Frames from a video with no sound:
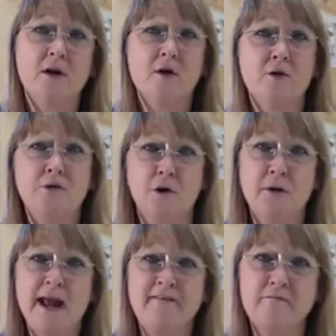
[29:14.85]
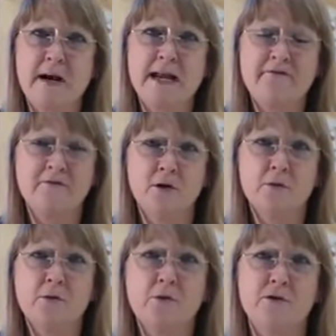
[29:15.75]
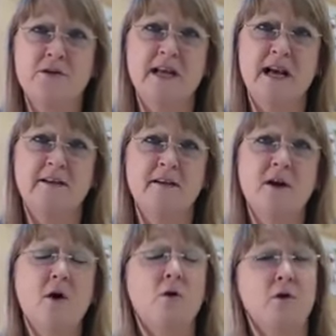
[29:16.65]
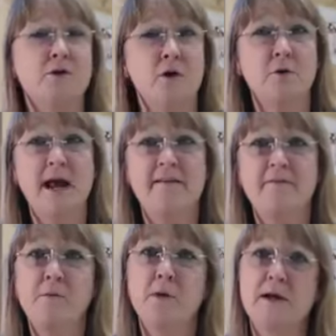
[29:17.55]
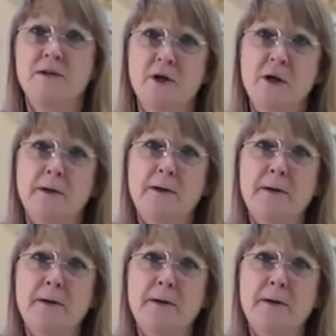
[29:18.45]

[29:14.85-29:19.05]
who don't have money for a ruler set or don't have a printer,